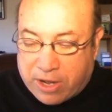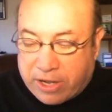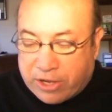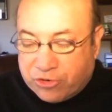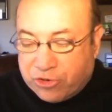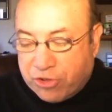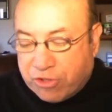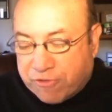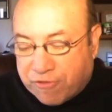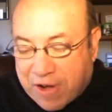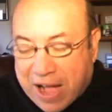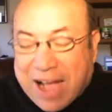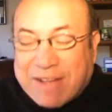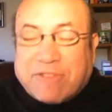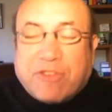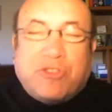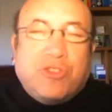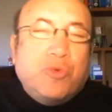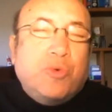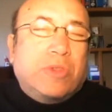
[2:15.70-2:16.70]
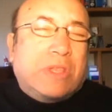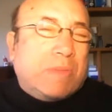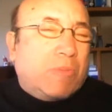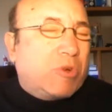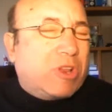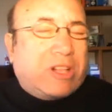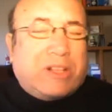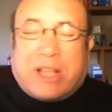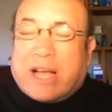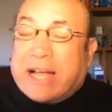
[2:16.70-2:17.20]
she's 5-2 in the
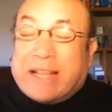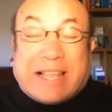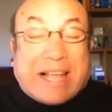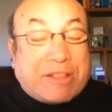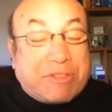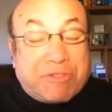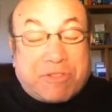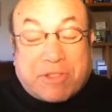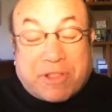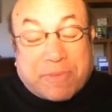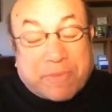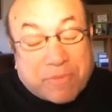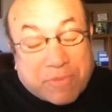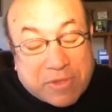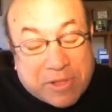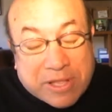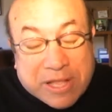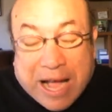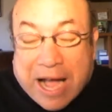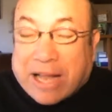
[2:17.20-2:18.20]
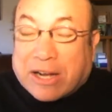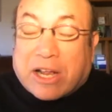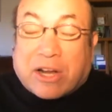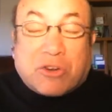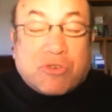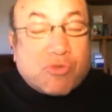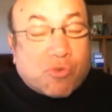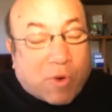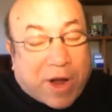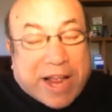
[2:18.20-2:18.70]
morning line. That's not
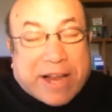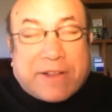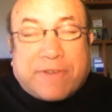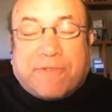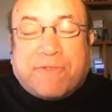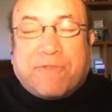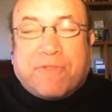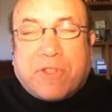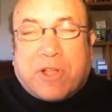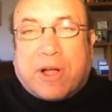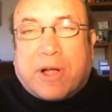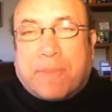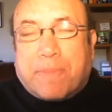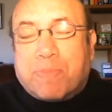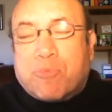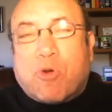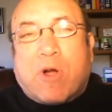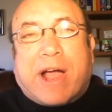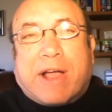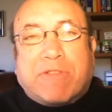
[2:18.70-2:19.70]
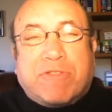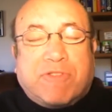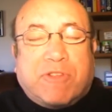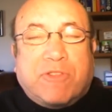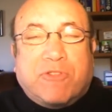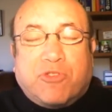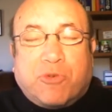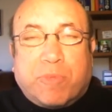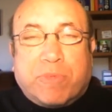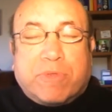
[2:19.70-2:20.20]
a great price
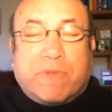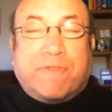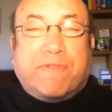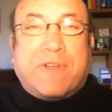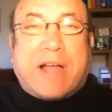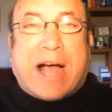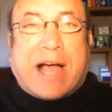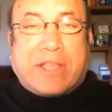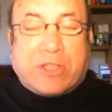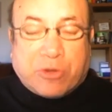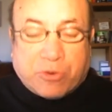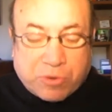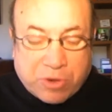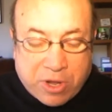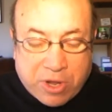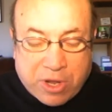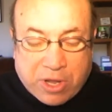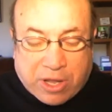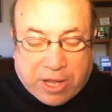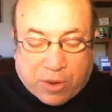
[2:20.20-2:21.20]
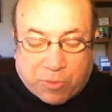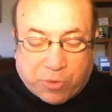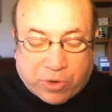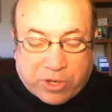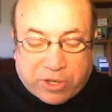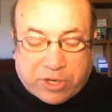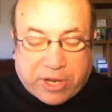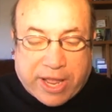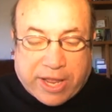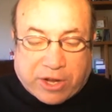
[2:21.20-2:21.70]
in terms of value. I
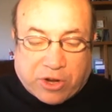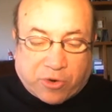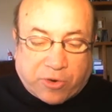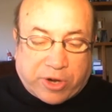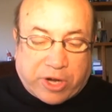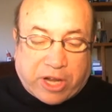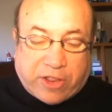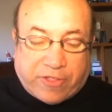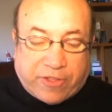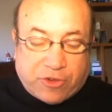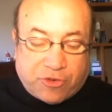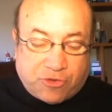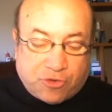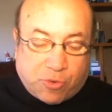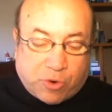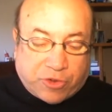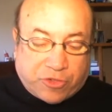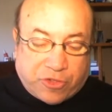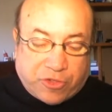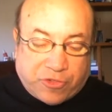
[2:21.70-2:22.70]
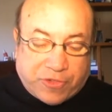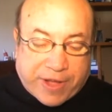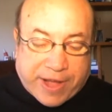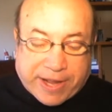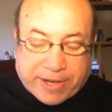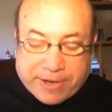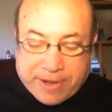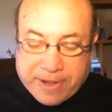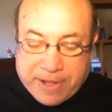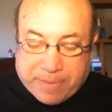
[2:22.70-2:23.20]
wouldn't take her in anything short than
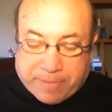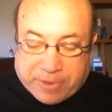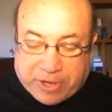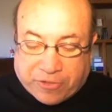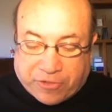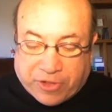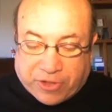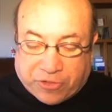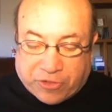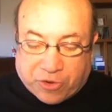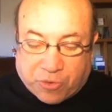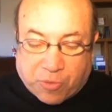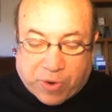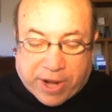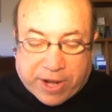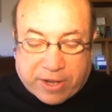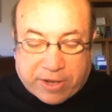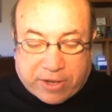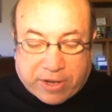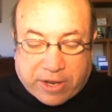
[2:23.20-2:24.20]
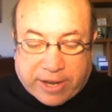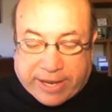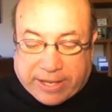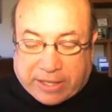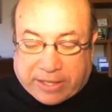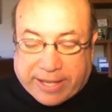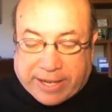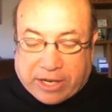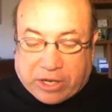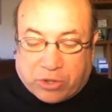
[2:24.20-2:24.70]
that. But I think the Great
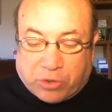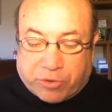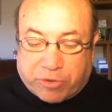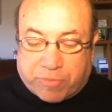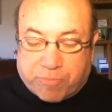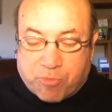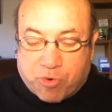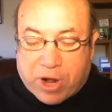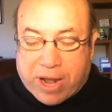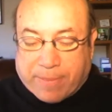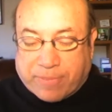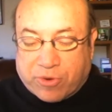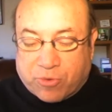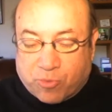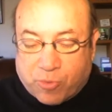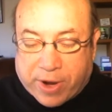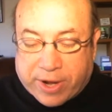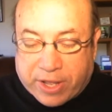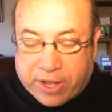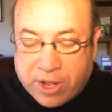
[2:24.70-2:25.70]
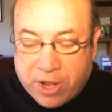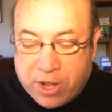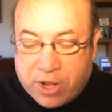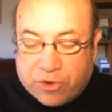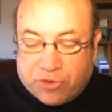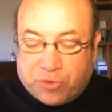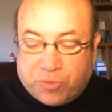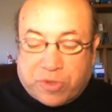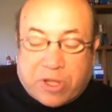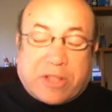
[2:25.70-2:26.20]
Atlantic looks primed and ready.
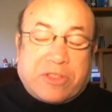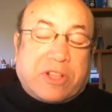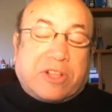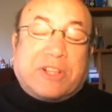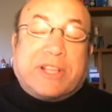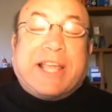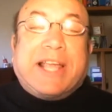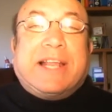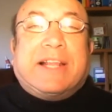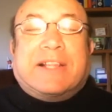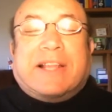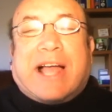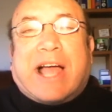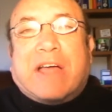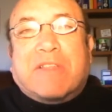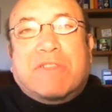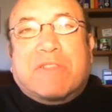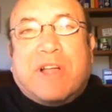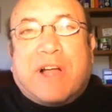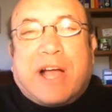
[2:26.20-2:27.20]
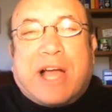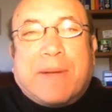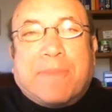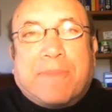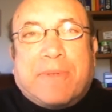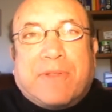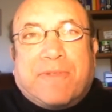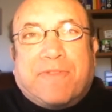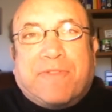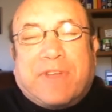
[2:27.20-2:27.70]
She was on the lead last
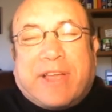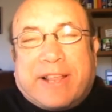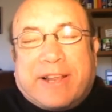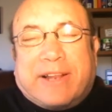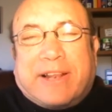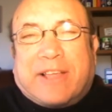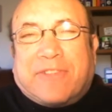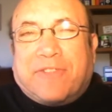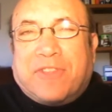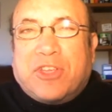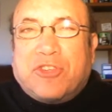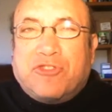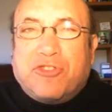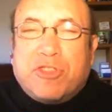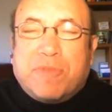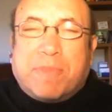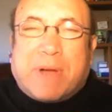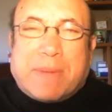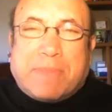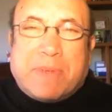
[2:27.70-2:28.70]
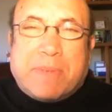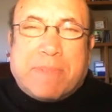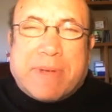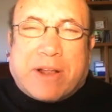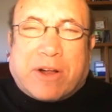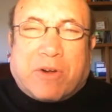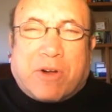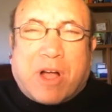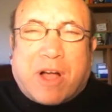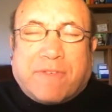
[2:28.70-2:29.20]
time and faded. I think she might be
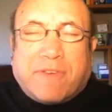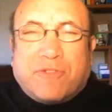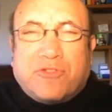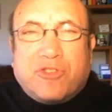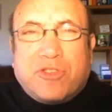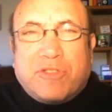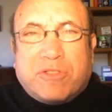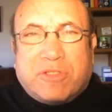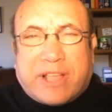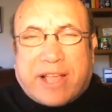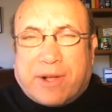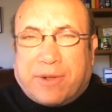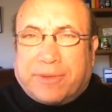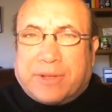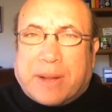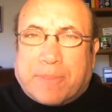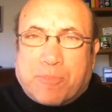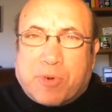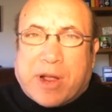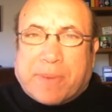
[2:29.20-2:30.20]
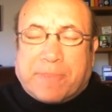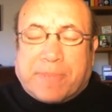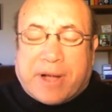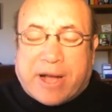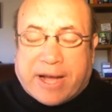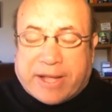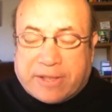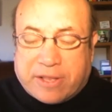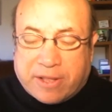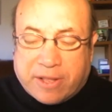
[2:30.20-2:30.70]
better off if she's held up right
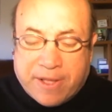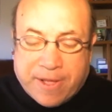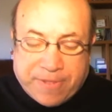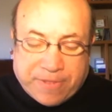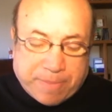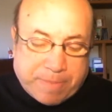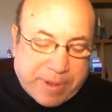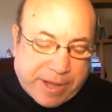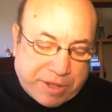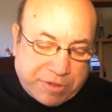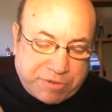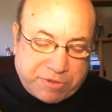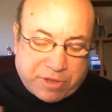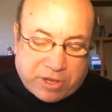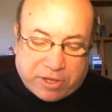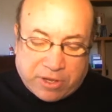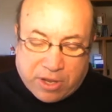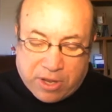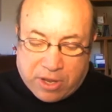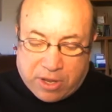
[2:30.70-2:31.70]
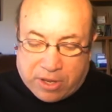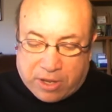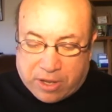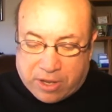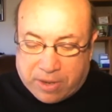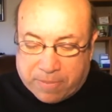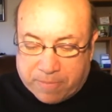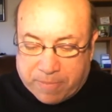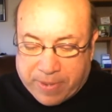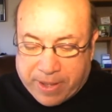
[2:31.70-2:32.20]
behind the pace and
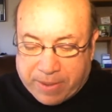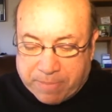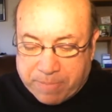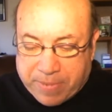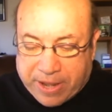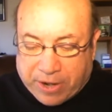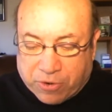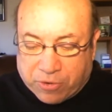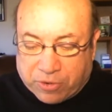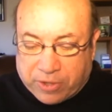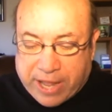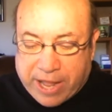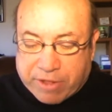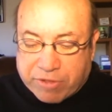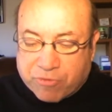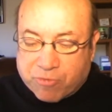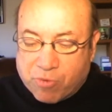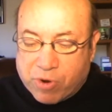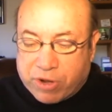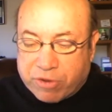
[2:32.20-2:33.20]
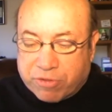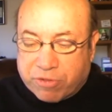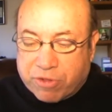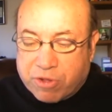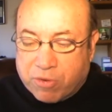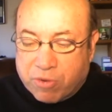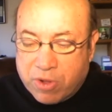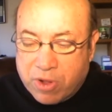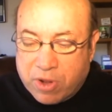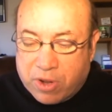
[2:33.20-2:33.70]
then make her last run.
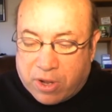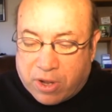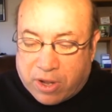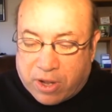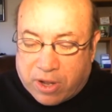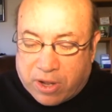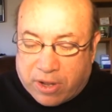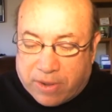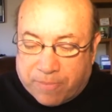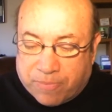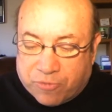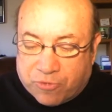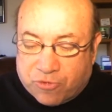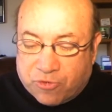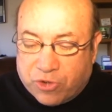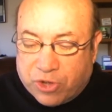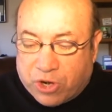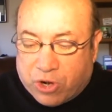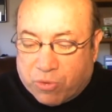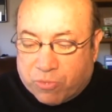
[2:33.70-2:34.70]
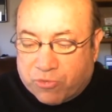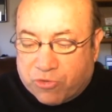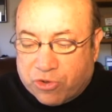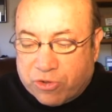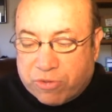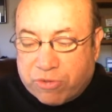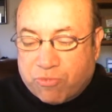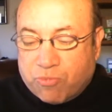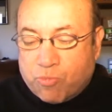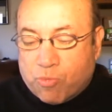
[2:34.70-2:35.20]
So, you know,
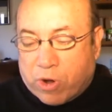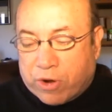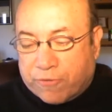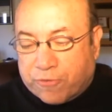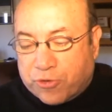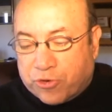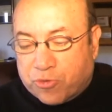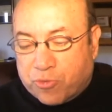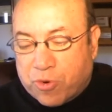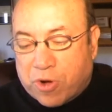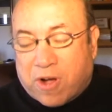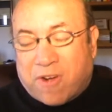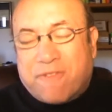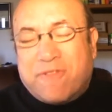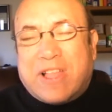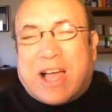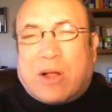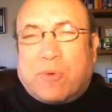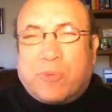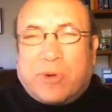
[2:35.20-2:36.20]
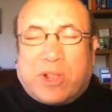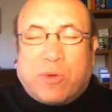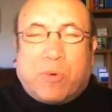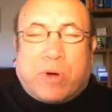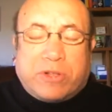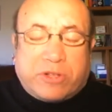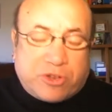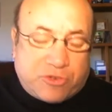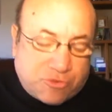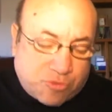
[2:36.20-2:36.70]
she's 1 for 12. Not really
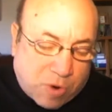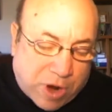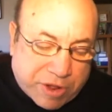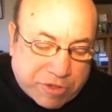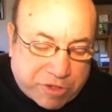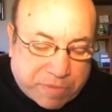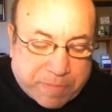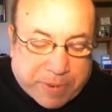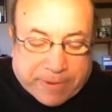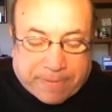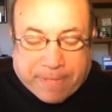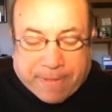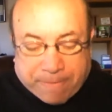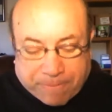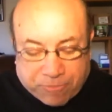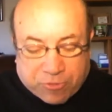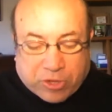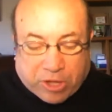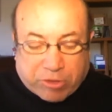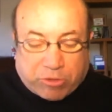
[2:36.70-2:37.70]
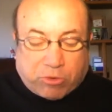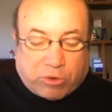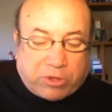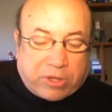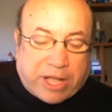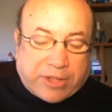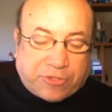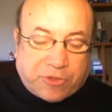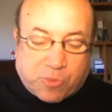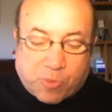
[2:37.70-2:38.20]
one to trust, but does look
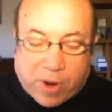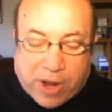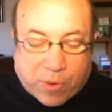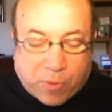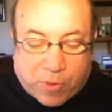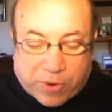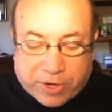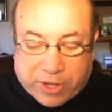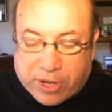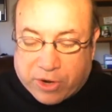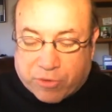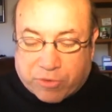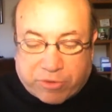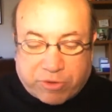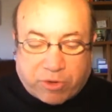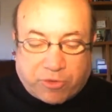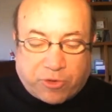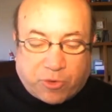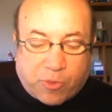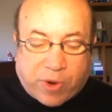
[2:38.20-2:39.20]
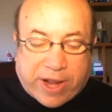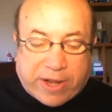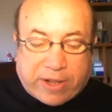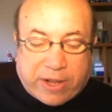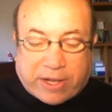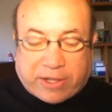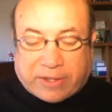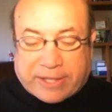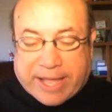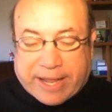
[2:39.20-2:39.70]
like the right one here. So the
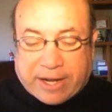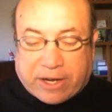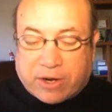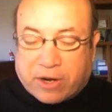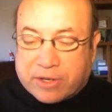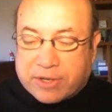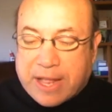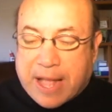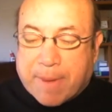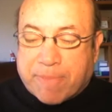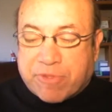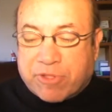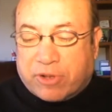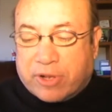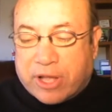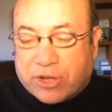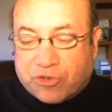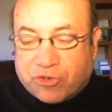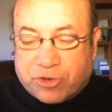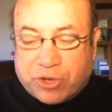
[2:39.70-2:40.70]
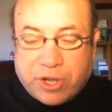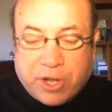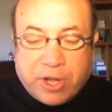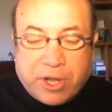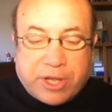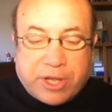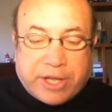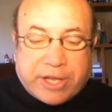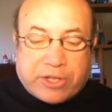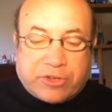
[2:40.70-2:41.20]
Great Atlantic, our top selection
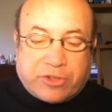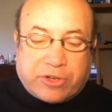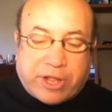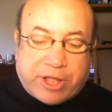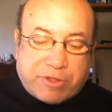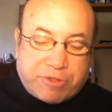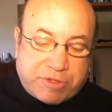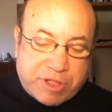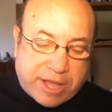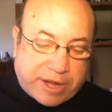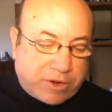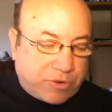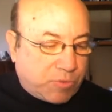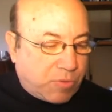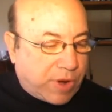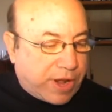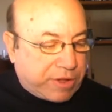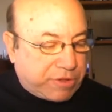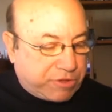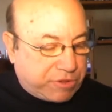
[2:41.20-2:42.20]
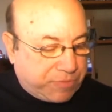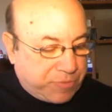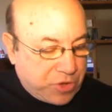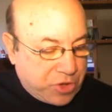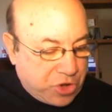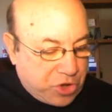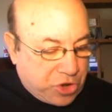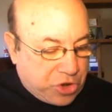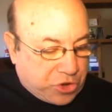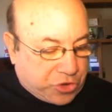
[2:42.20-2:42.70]
in today's second race.
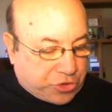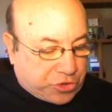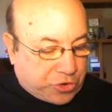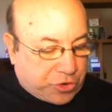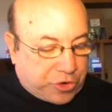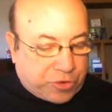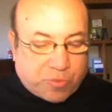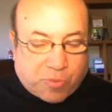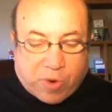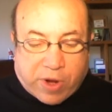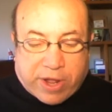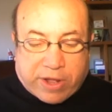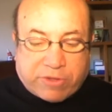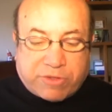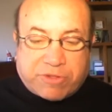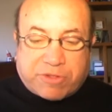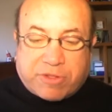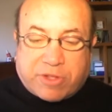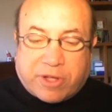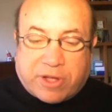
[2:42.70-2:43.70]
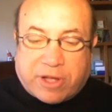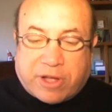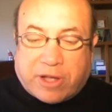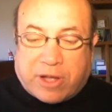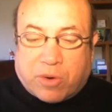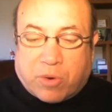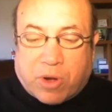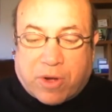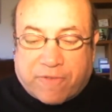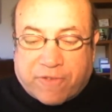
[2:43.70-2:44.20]
Third race,
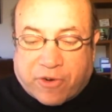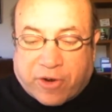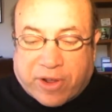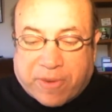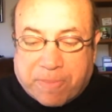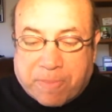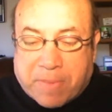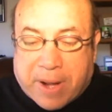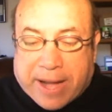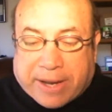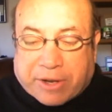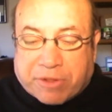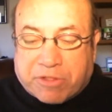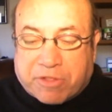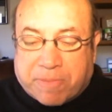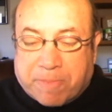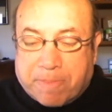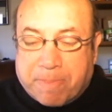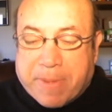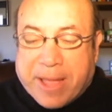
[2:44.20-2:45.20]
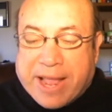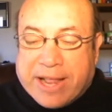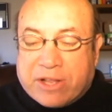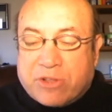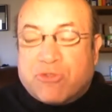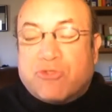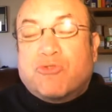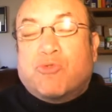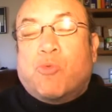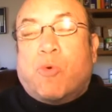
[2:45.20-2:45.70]
a very modest
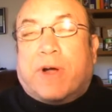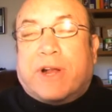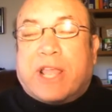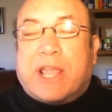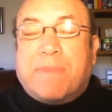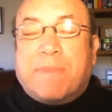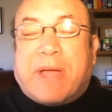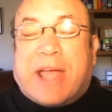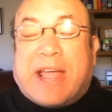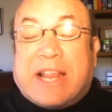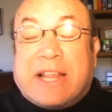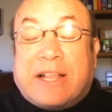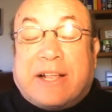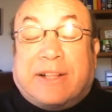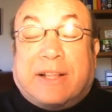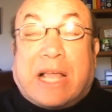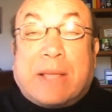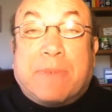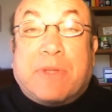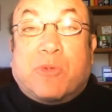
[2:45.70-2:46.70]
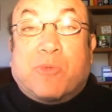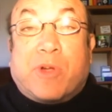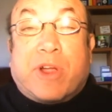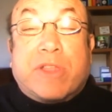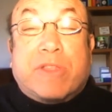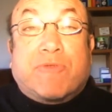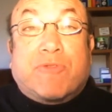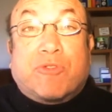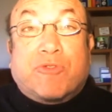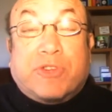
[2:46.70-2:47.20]
maiden 20, maiden claiming
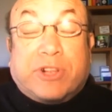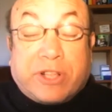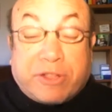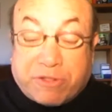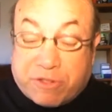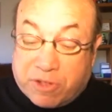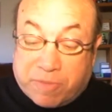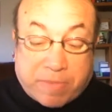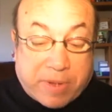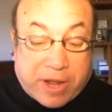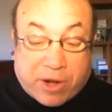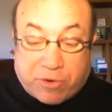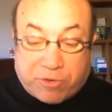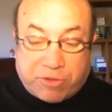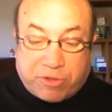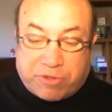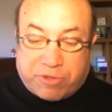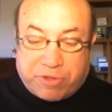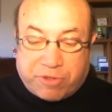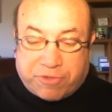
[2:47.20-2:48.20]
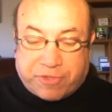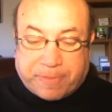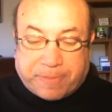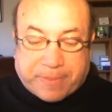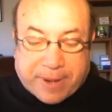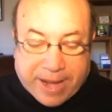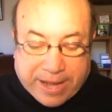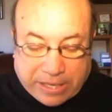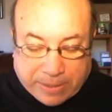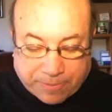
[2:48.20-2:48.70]
race for fillies and mares. This is the
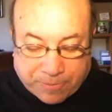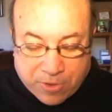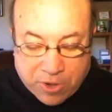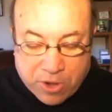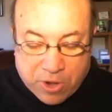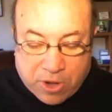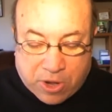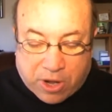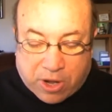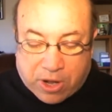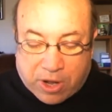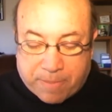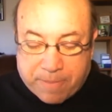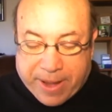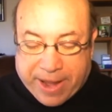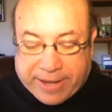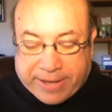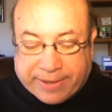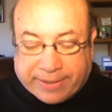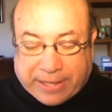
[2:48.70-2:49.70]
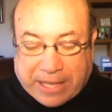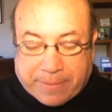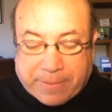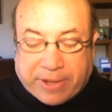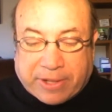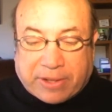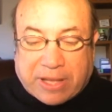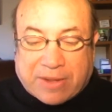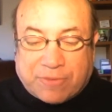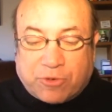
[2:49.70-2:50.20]
bottom maiden
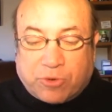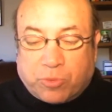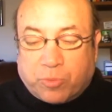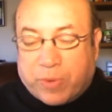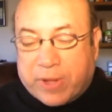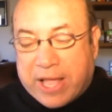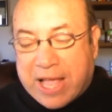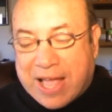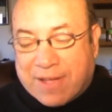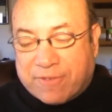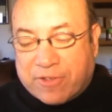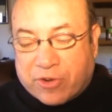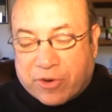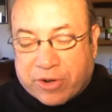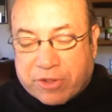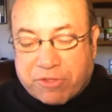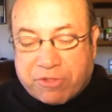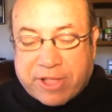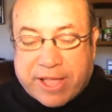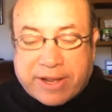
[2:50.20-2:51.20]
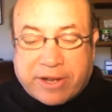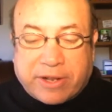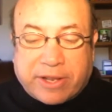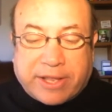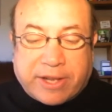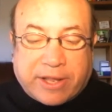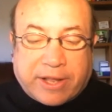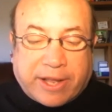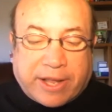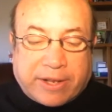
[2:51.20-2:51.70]
claiming level we have here at Santa
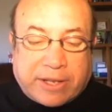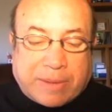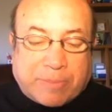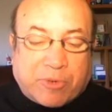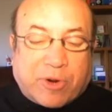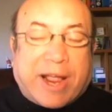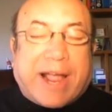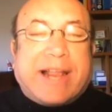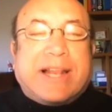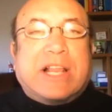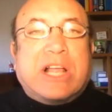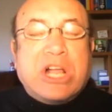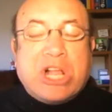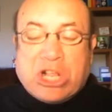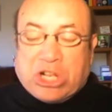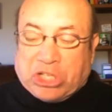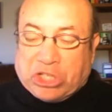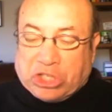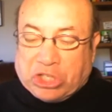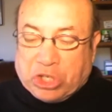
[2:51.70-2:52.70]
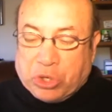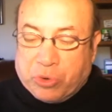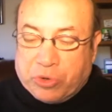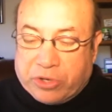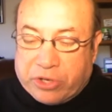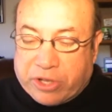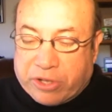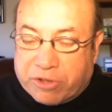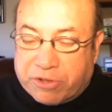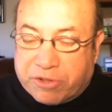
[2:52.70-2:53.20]
Anita. And number 8,
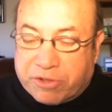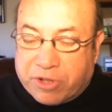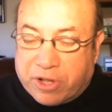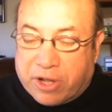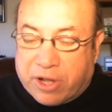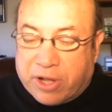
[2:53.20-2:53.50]
Luteness.